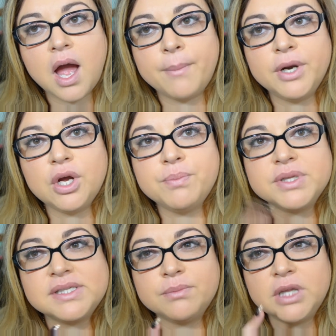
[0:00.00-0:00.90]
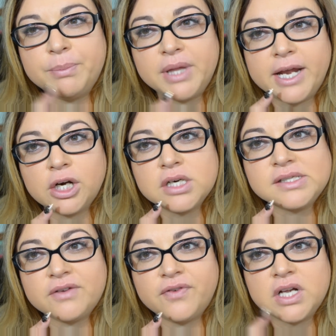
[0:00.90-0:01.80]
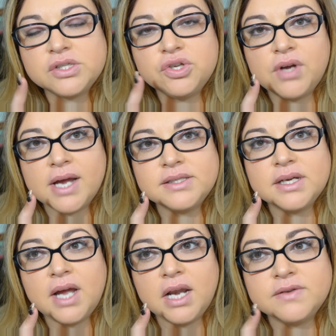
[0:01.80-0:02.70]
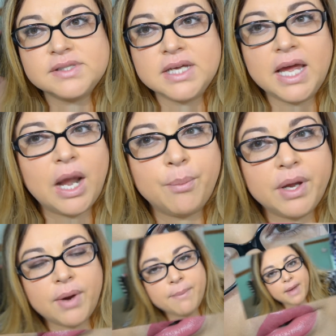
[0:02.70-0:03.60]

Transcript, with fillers: I'm going to go put some lip liner and stuff on so you guys can kind of see and I'll be right